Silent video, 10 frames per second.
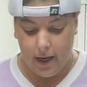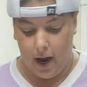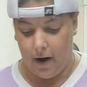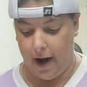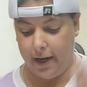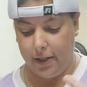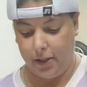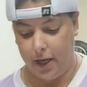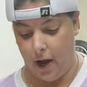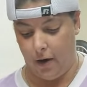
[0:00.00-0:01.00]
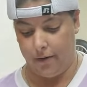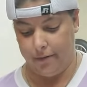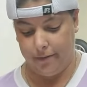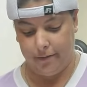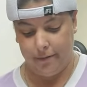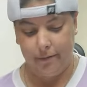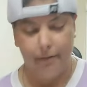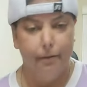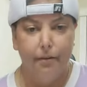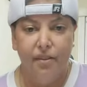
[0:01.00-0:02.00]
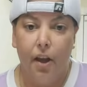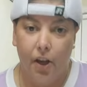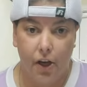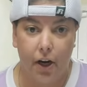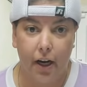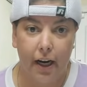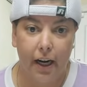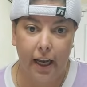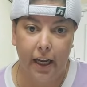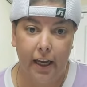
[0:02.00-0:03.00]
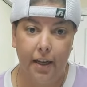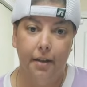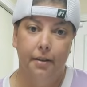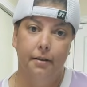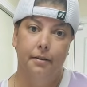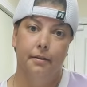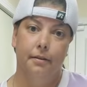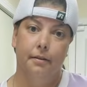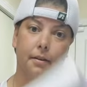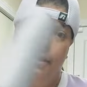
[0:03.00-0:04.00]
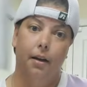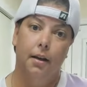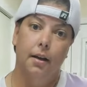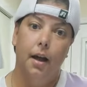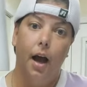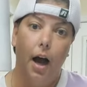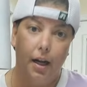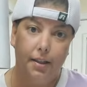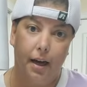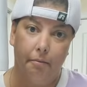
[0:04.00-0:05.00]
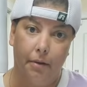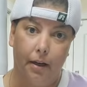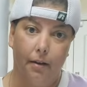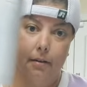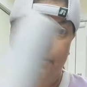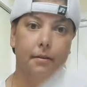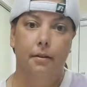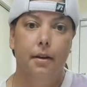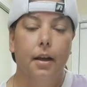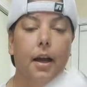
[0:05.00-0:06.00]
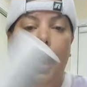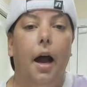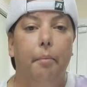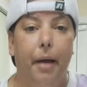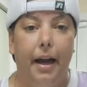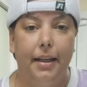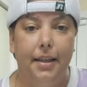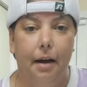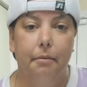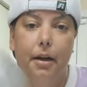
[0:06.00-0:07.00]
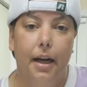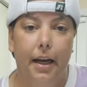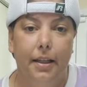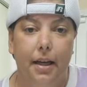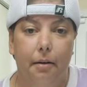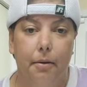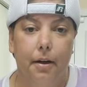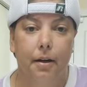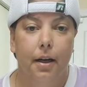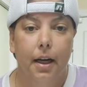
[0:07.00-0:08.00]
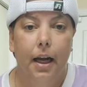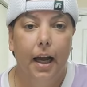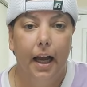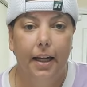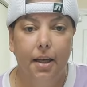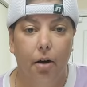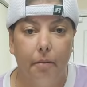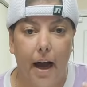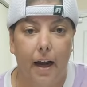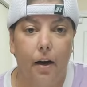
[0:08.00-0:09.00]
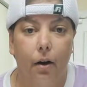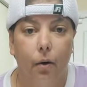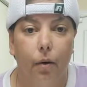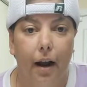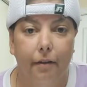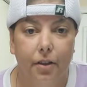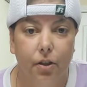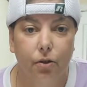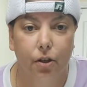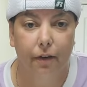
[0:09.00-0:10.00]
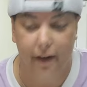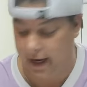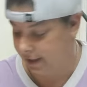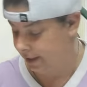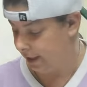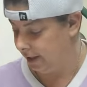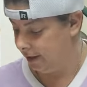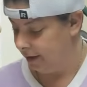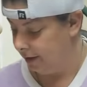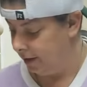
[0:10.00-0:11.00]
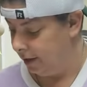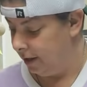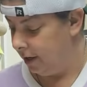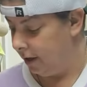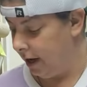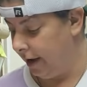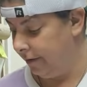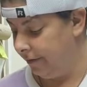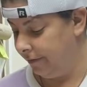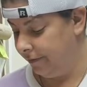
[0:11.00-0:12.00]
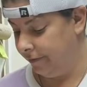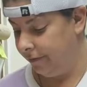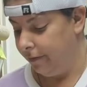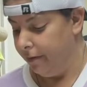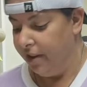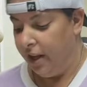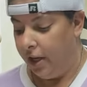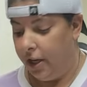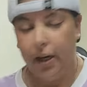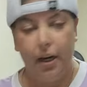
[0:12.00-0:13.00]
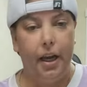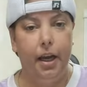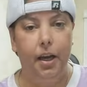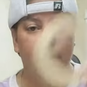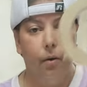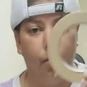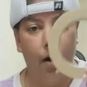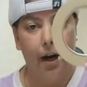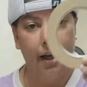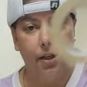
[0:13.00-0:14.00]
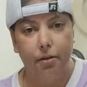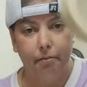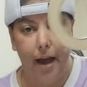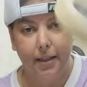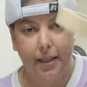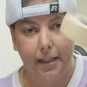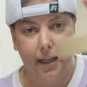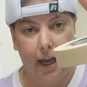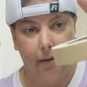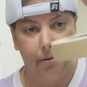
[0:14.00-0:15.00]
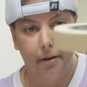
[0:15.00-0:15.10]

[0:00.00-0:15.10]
Alright, so you're going to need a tumbler. Pick a tumbler, any tumbler. It don't matter. Whatever suits your fancy. Okay? You need 1-inch masking tape.